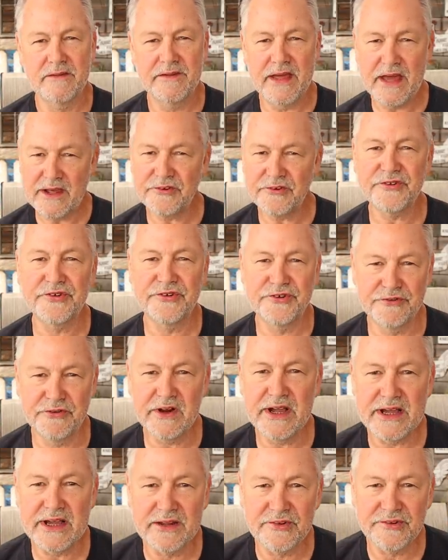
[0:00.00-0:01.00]
That
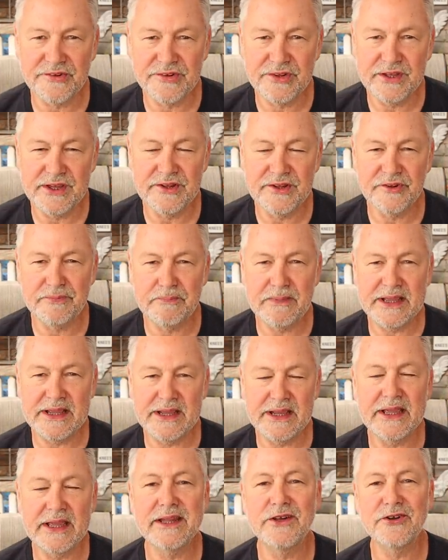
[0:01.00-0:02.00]
stress is
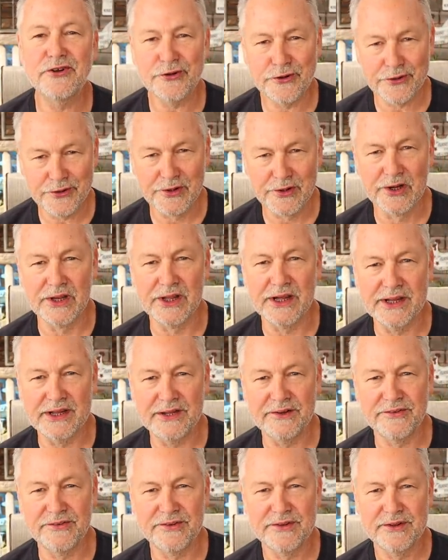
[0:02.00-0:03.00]
being
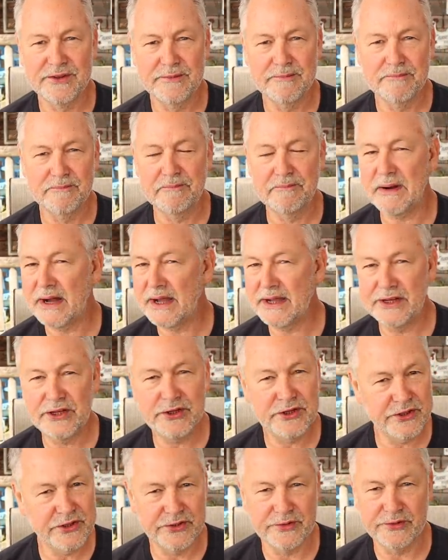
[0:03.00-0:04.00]
internalized by
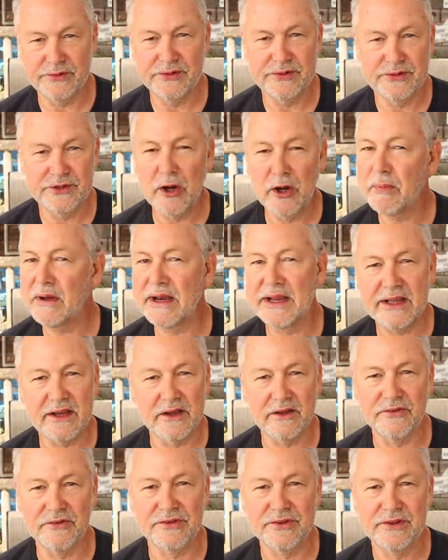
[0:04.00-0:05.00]
you, nobody
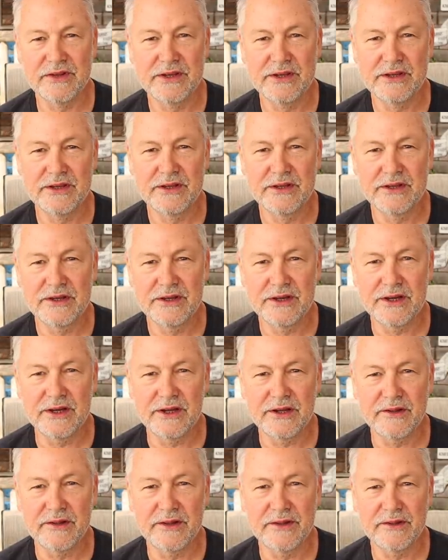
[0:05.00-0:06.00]
else.
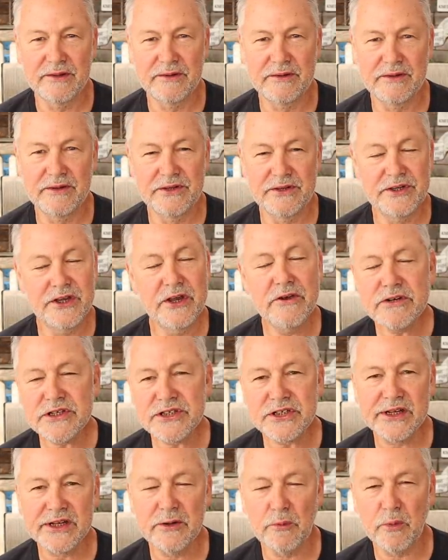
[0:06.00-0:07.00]

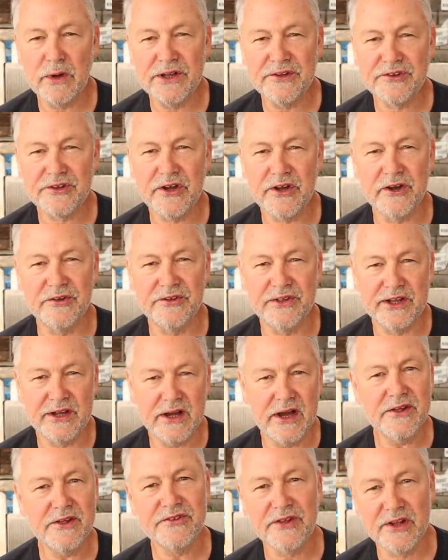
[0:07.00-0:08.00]
Usually what's causing
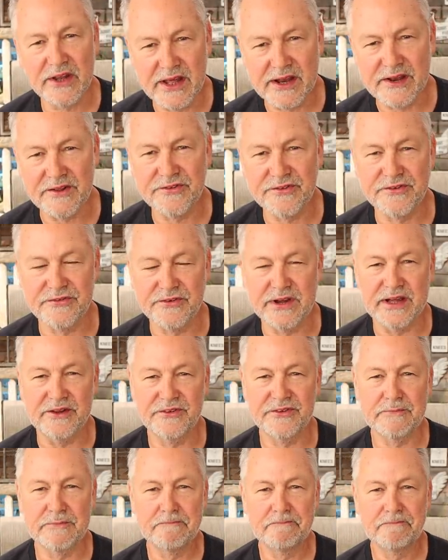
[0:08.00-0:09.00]
us a lot of
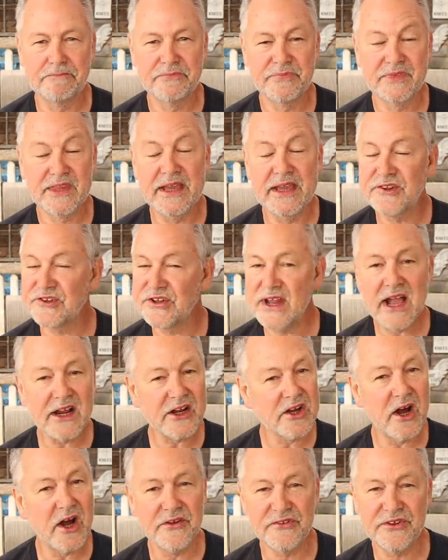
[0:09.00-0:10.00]
stress is
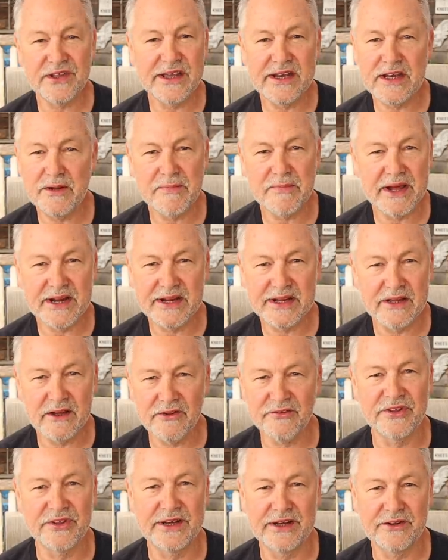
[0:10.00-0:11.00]
not causing anybody
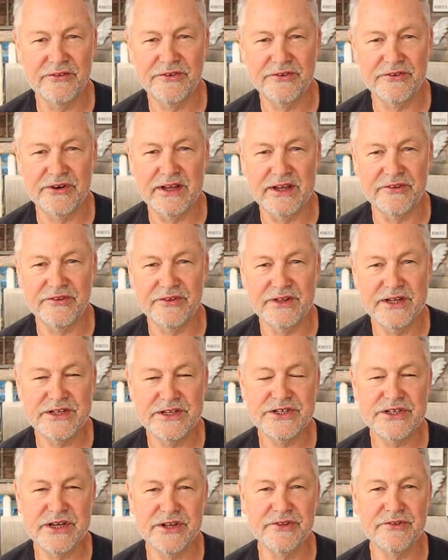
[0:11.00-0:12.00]
else any stress.
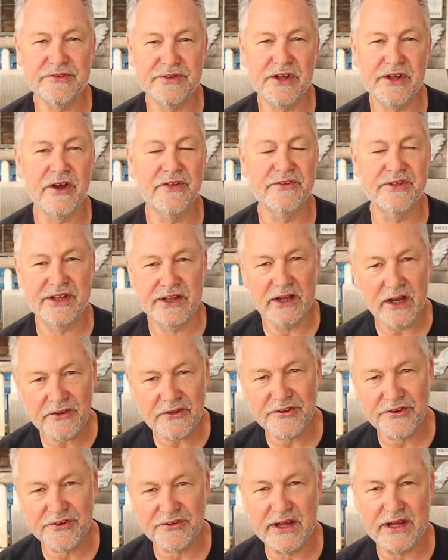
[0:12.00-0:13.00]
It's just causing
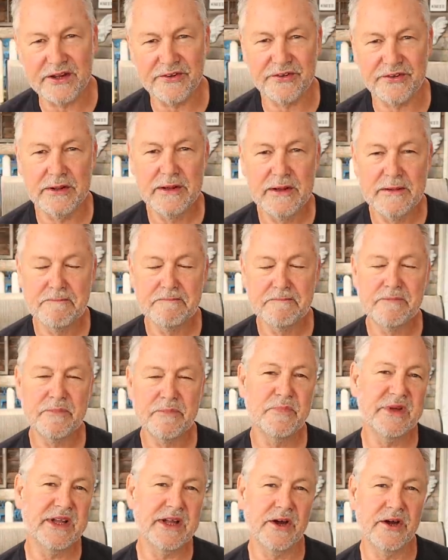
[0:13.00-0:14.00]
us stress
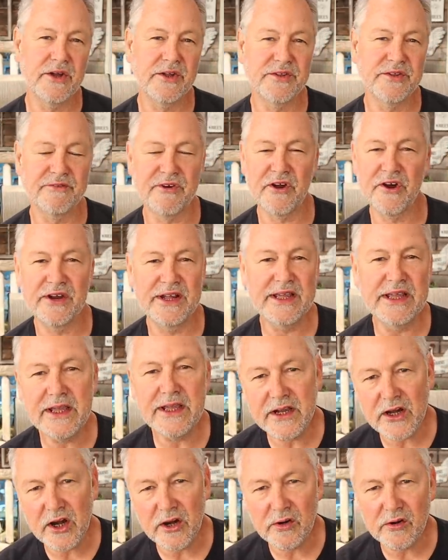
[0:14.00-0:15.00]
because of our
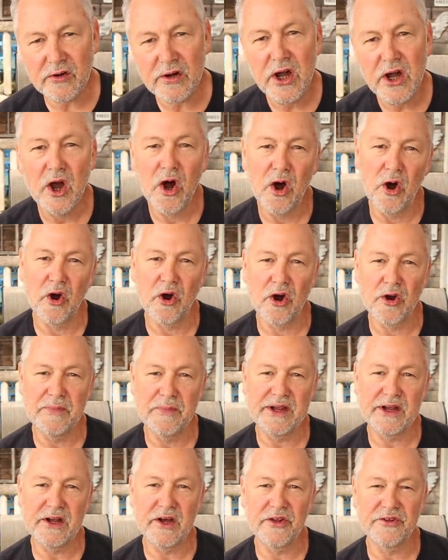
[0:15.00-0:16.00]
ego or
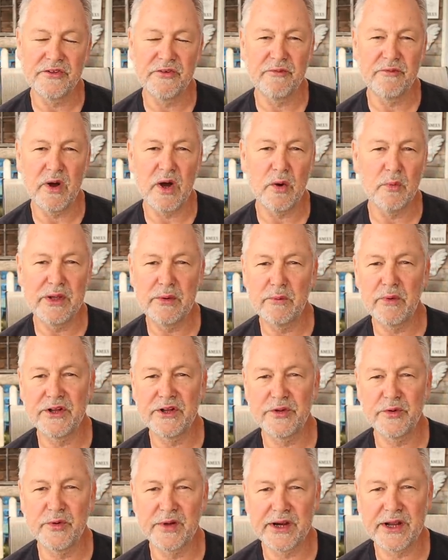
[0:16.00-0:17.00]
because of what we
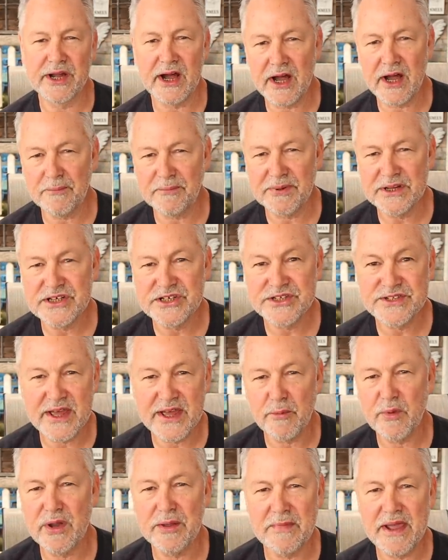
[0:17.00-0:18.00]
want to accomplish
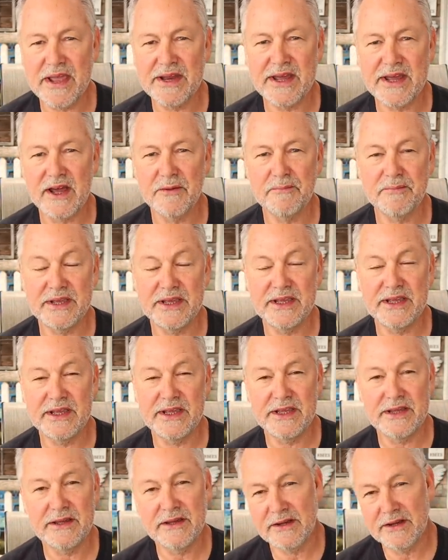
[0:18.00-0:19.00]
that we may not
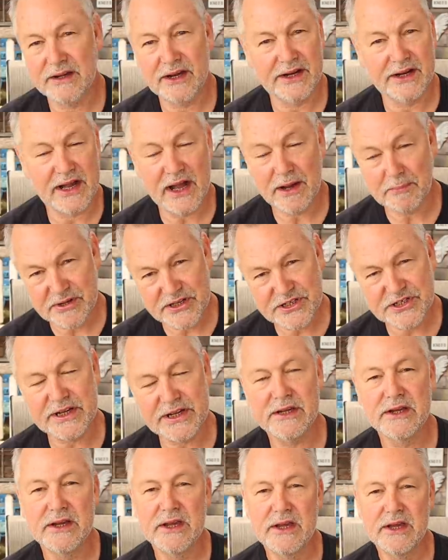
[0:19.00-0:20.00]
be
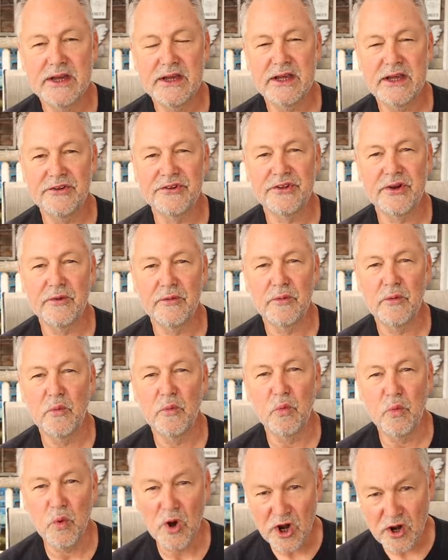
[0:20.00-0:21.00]
accomplishing. And so
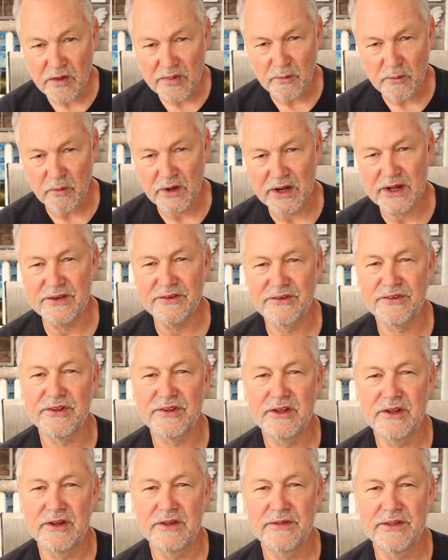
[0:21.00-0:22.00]
we're the
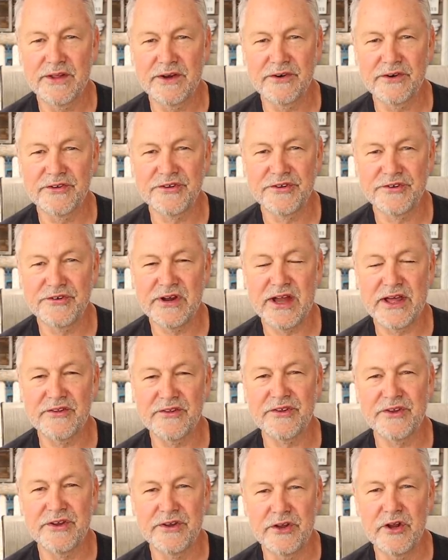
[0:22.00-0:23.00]
ones that are
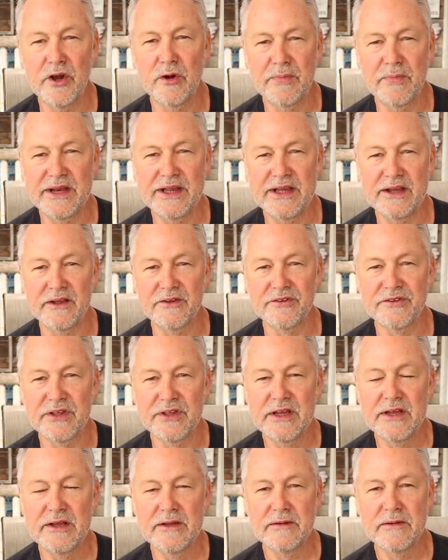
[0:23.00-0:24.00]
stressed, nobody else.
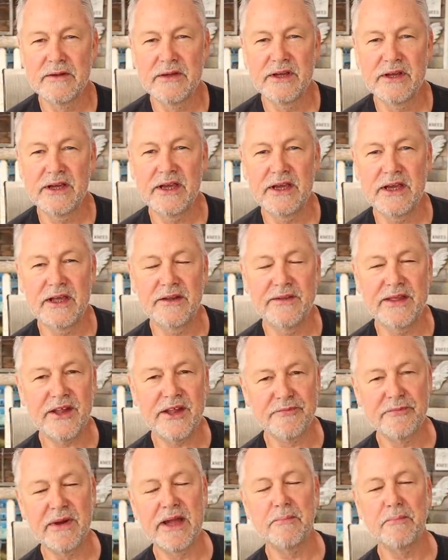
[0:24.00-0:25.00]
And
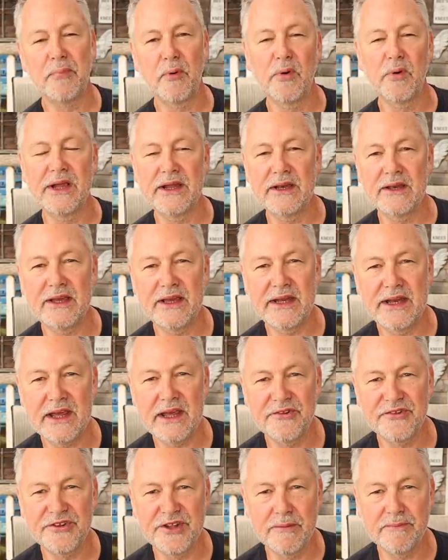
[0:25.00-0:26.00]
that's my point. It
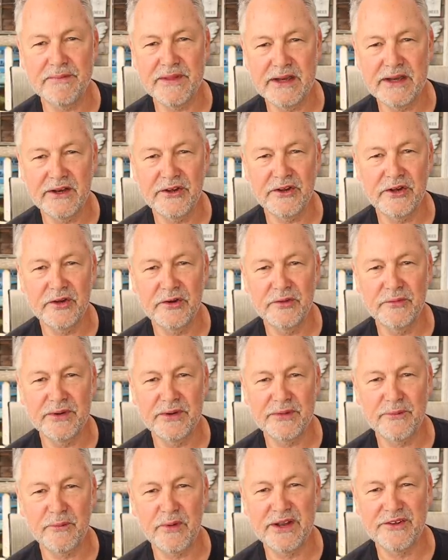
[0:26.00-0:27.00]
has something to do
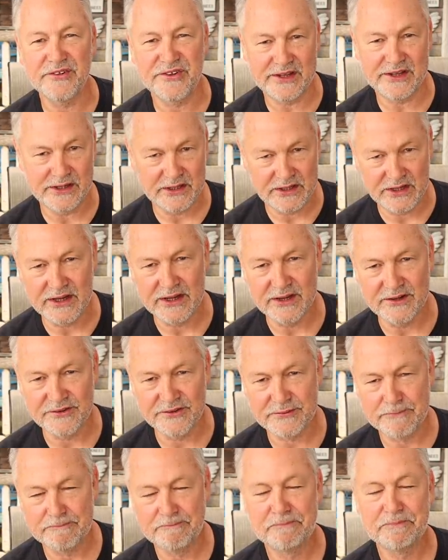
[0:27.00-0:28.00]
with what's in
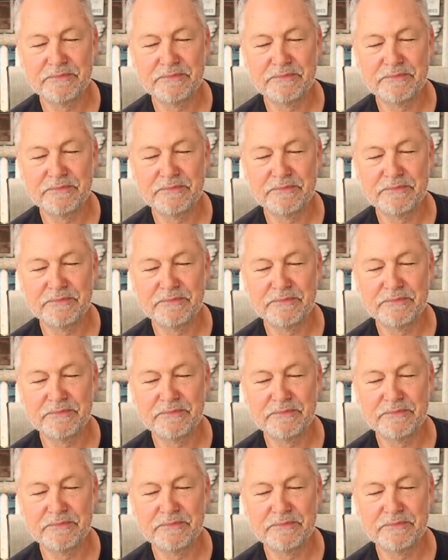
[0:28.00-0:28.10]
us